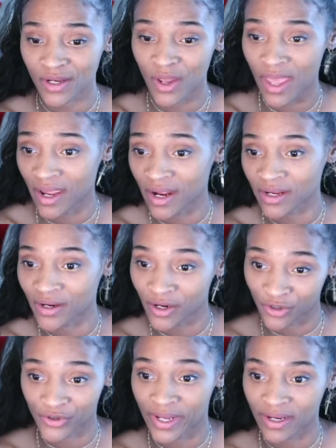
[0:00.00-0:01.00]
AI
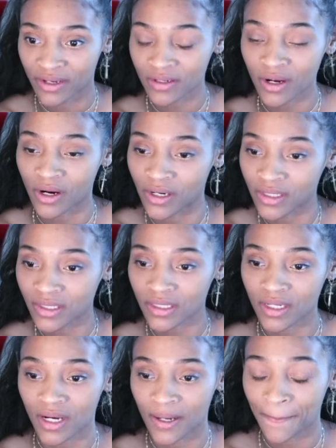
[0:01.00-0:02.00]
created art.
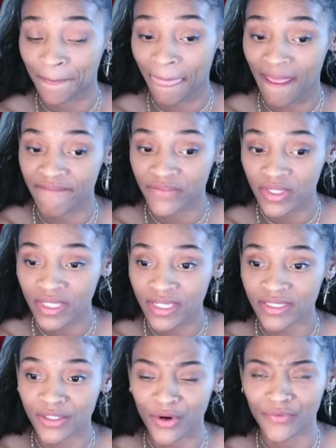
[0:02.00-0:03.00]
Um, I feel like
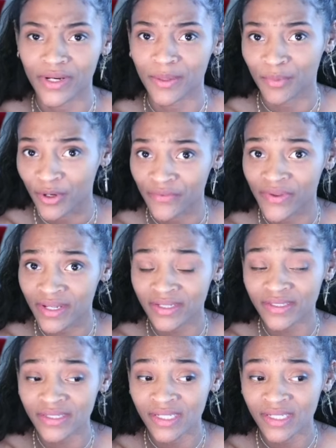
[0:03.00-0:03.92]
it's already perfect.